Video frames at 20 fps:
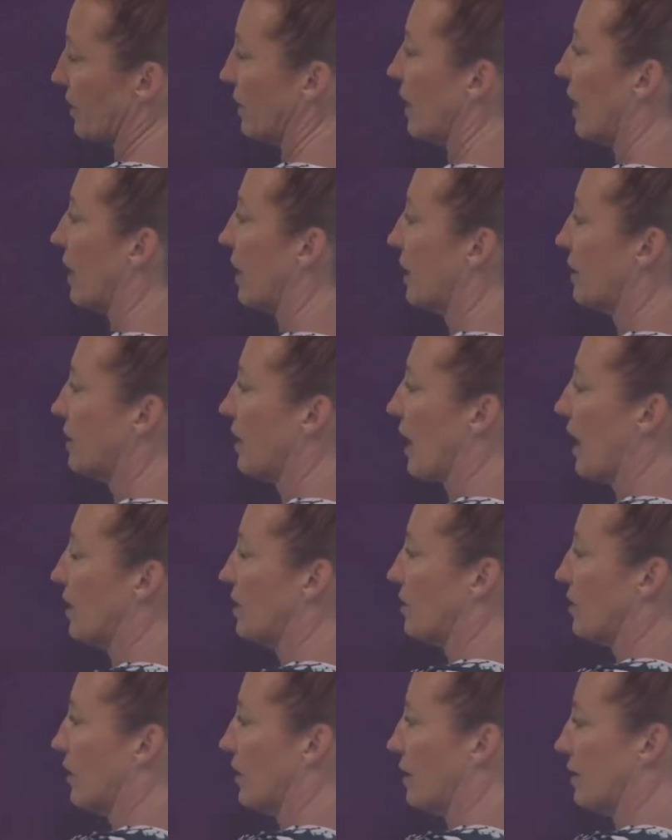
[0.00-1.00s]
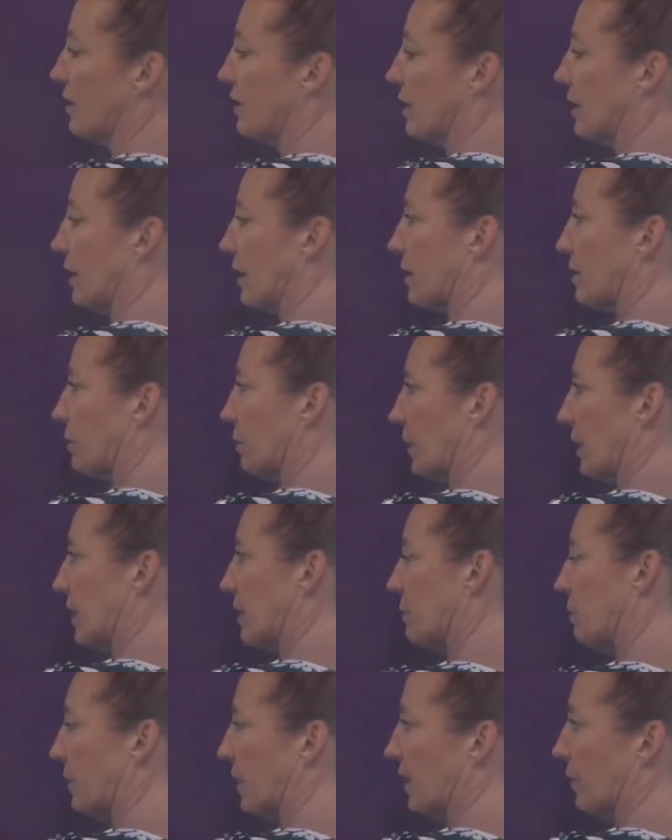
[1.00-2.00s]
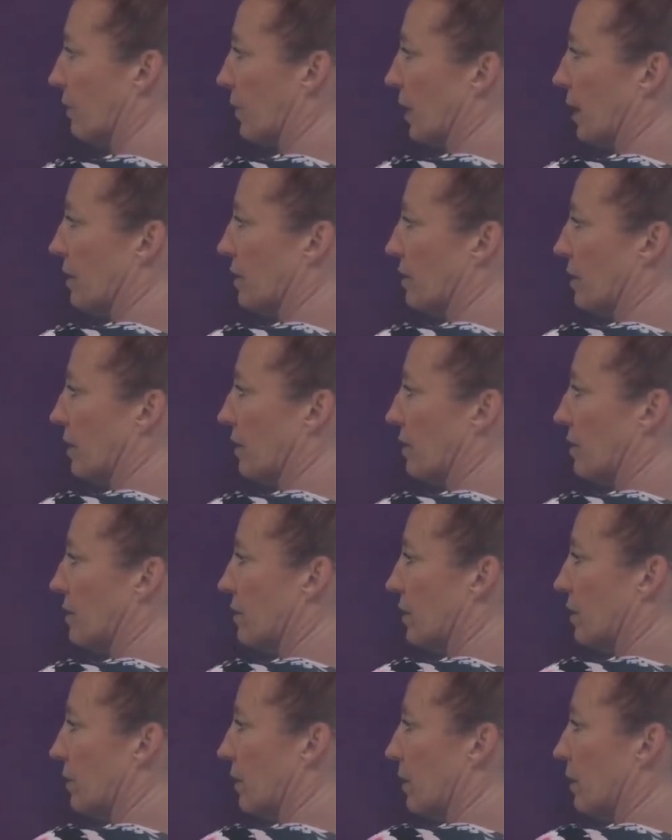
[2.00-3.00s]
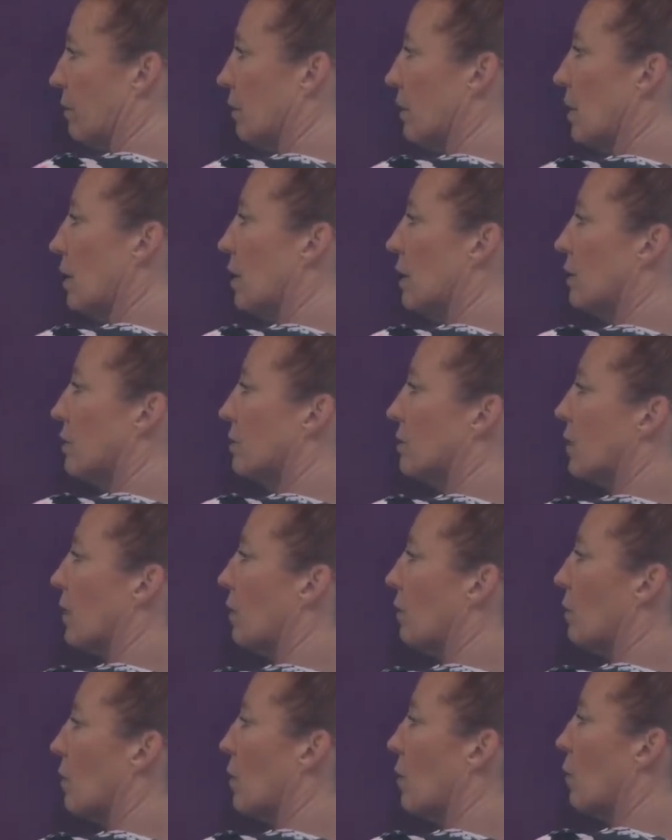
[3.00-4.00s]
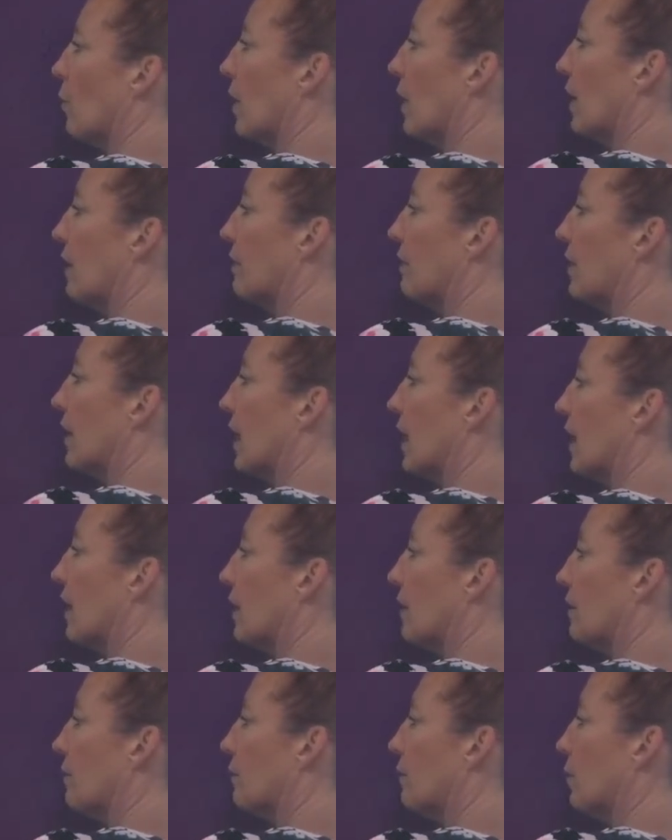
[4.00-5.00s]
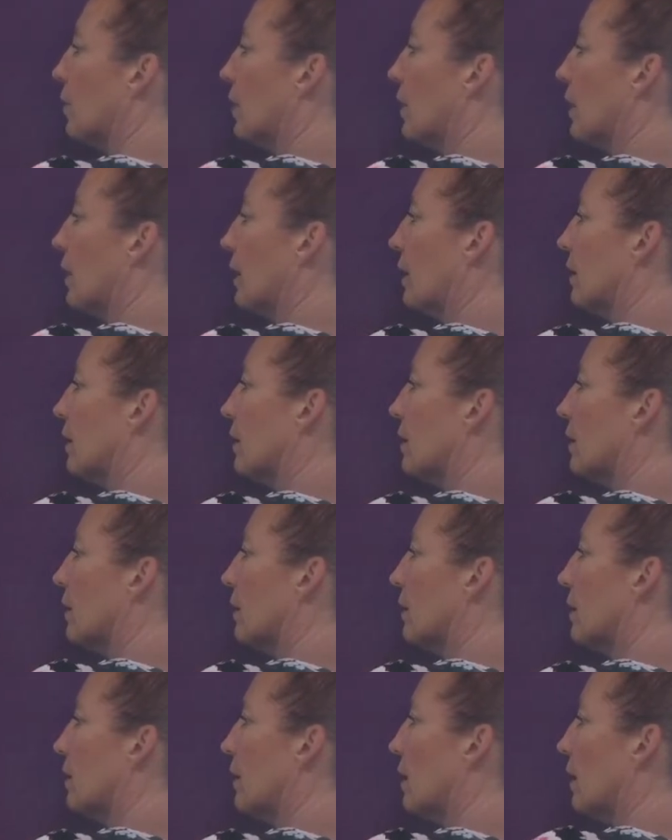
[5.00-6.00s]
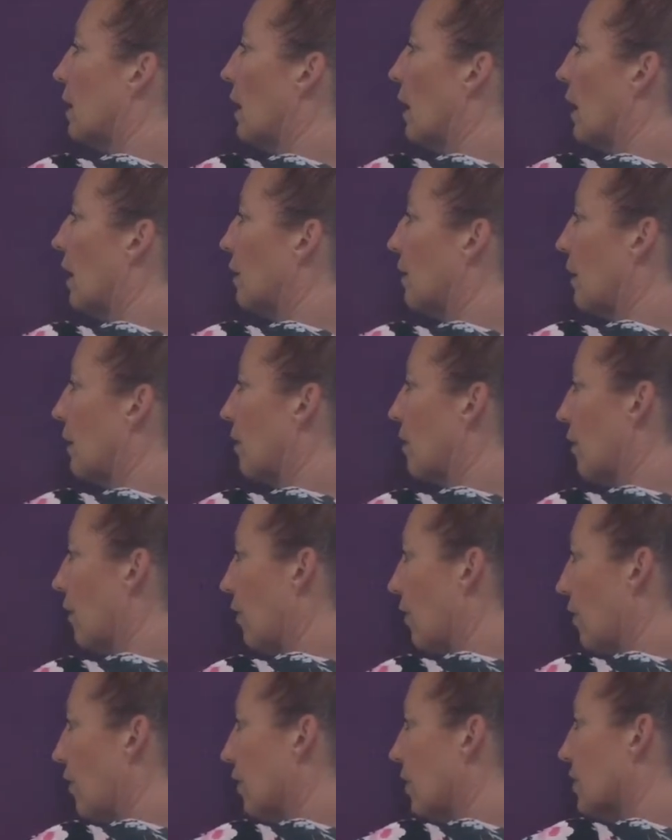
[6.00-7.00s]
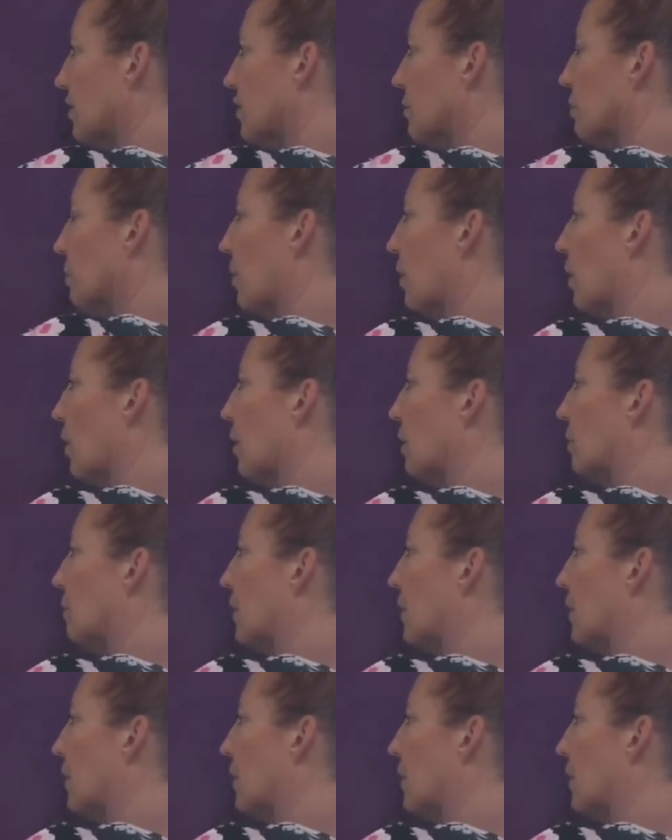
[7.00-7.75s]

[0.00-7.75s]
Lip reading: not attached to the 6 when it's being raised to the 0. So we have negative 1, and then this part